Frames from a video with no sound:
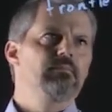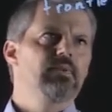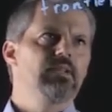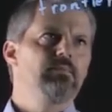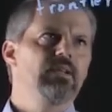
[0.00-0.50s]

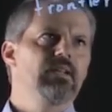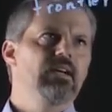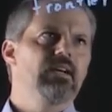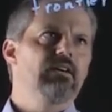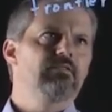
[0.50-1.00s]

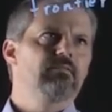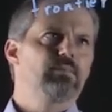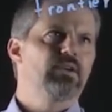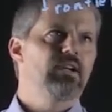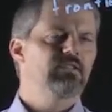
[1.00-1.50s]
PPF,
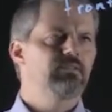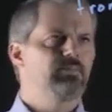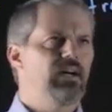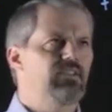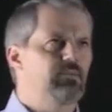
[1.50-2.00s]
production
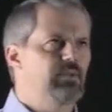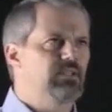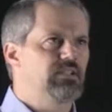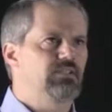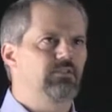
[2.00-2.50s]

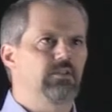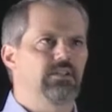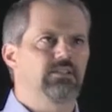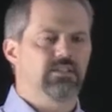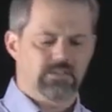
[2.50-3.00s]
possibilities
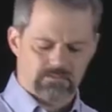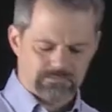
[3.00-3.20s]
frontier.